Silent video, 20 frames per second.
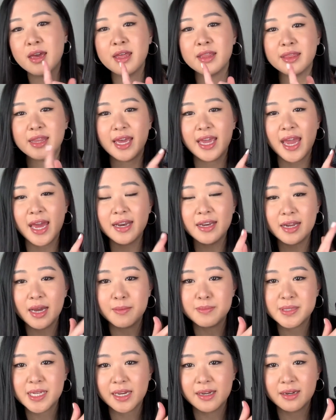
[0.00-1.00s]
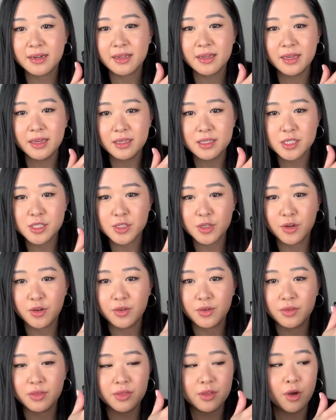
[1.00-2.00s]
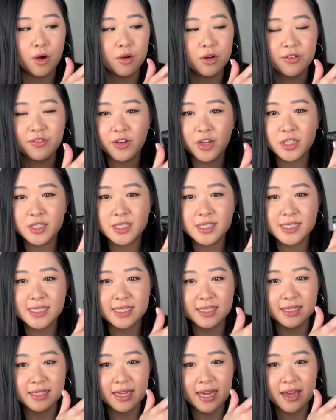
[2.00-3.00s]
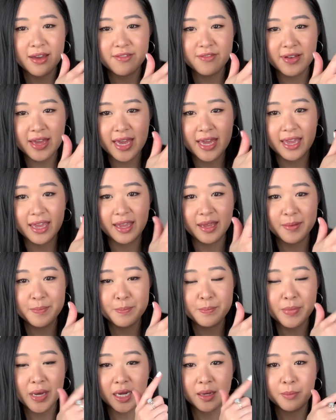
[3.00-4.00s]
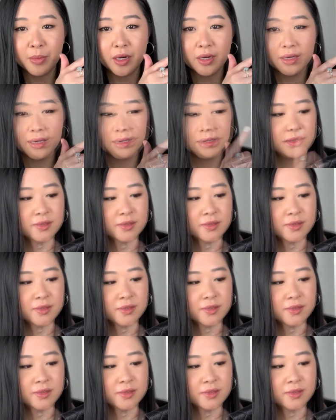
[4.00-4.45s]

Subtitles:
they hadn't updated it yet, so the older versions didn't have a back pocket.